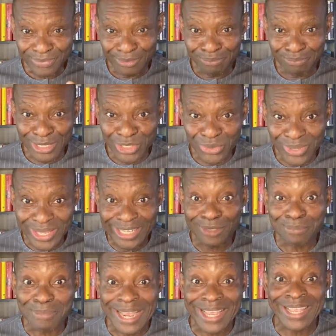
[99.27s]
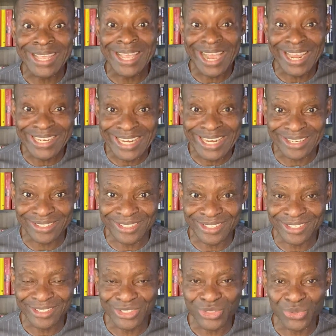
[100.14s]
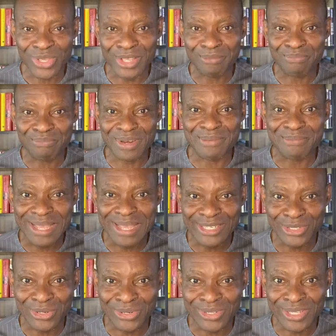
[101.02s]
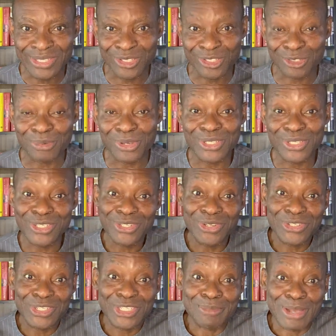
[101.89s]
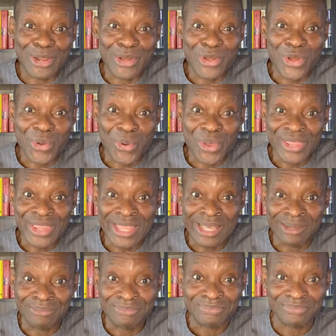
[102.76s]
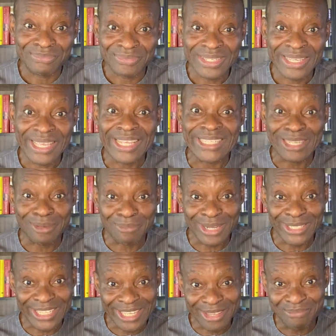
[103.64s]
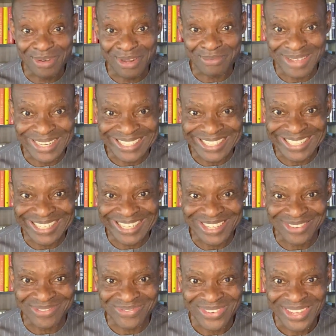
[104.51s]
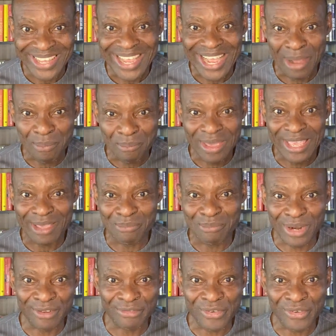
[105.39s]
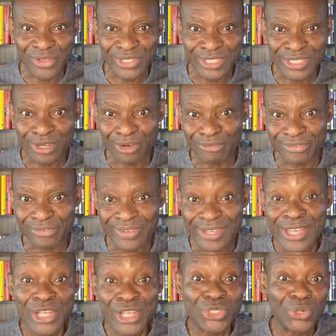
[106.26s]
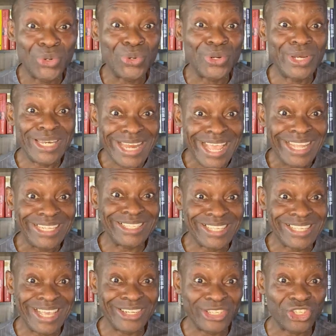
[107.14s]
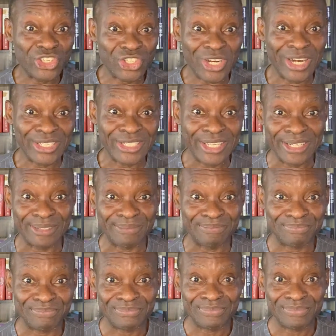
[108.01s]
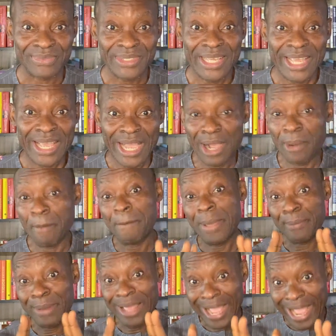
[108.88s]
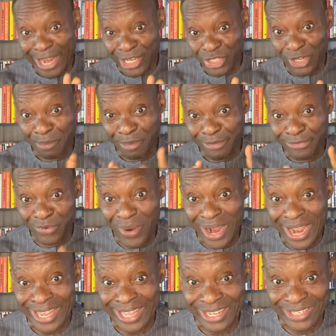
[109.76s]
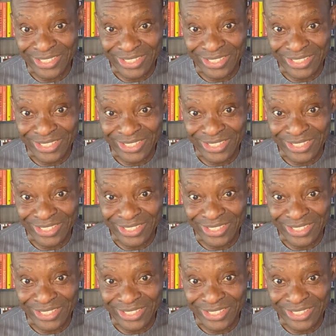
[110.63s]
but you get my guidance to implement all these things. Because it's not just about knowing them, it's about implementing them and making money for yourself. So let's get started. But actually, before I get